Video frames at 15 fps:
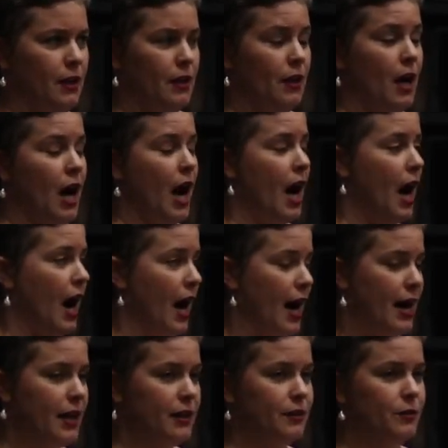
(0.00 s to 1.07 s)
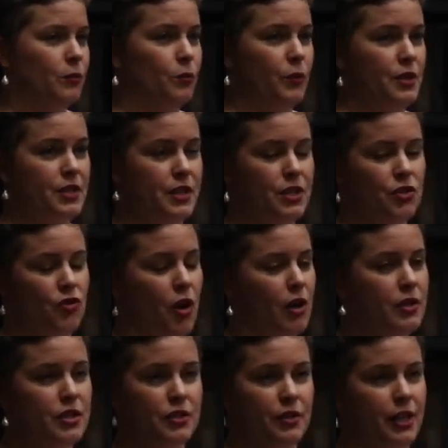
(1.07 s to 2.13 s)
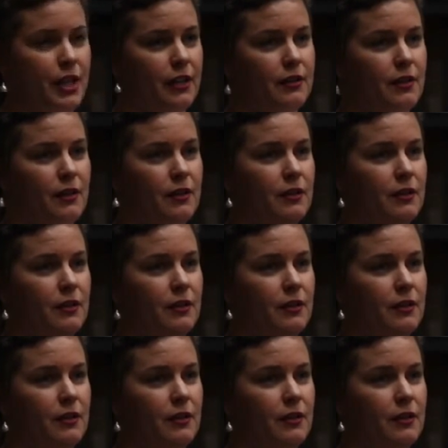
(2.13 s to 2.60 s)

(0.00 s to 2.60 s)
I was a strong student,